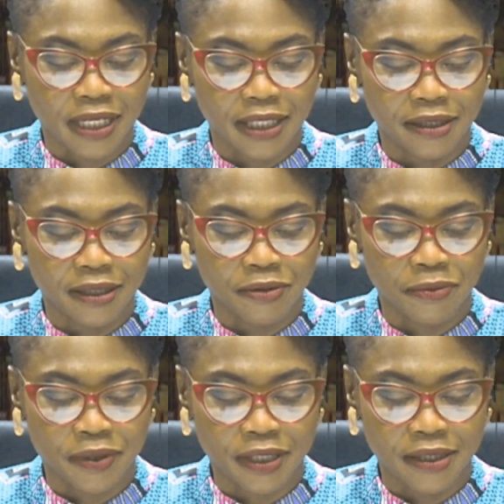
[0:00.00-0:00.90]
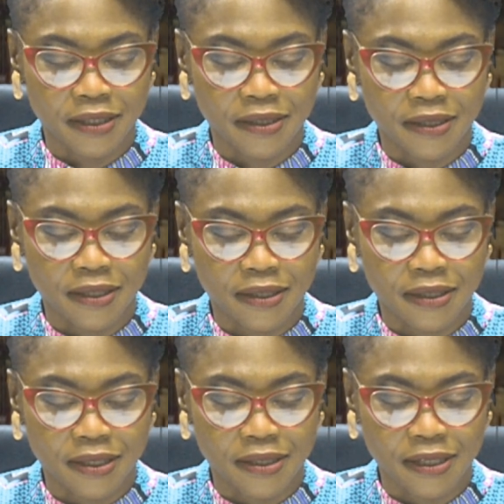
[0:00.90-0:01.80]
candidates, representing
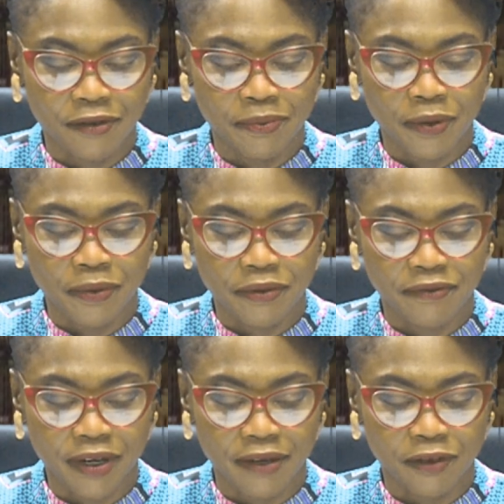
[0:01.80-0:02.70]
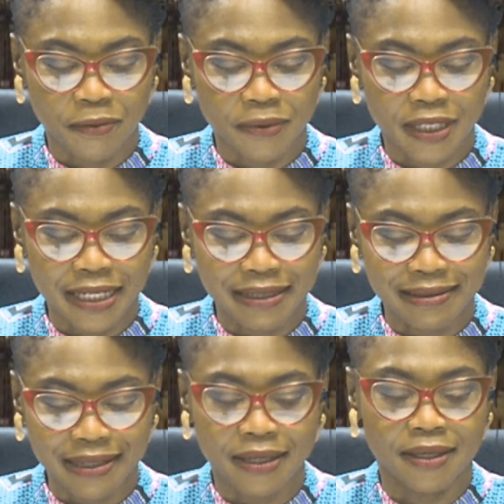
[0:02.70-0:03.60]
67.35
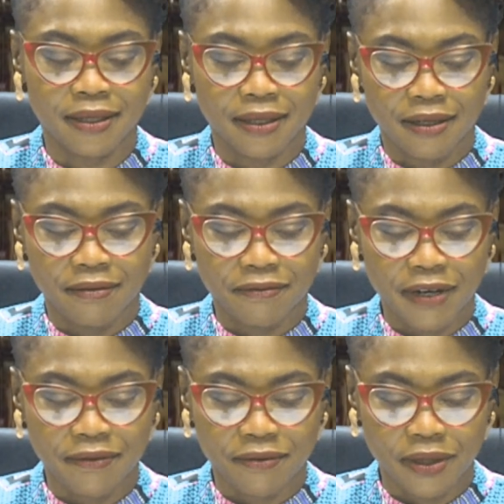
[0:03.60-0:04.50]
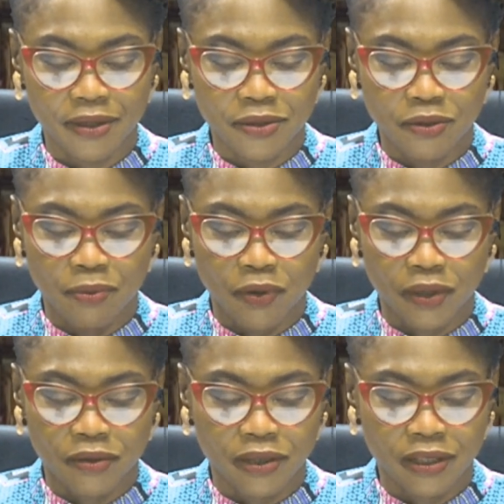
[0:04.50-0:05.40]
obtained 5 credits or more,
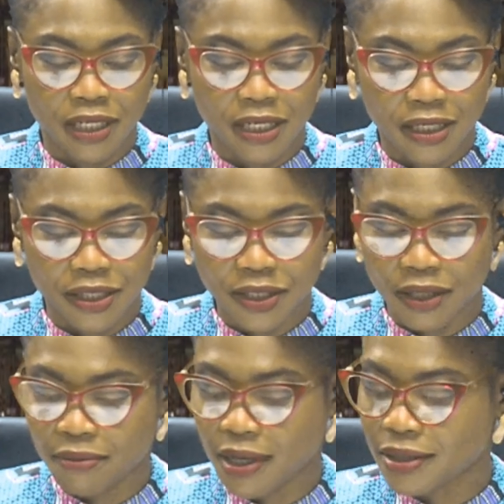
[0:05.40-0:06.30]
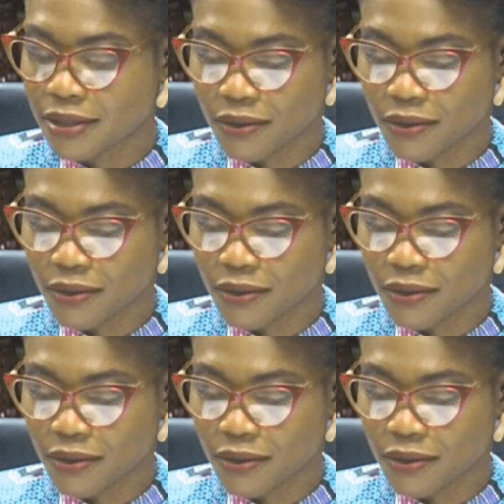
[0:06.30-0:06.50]
including English and maths.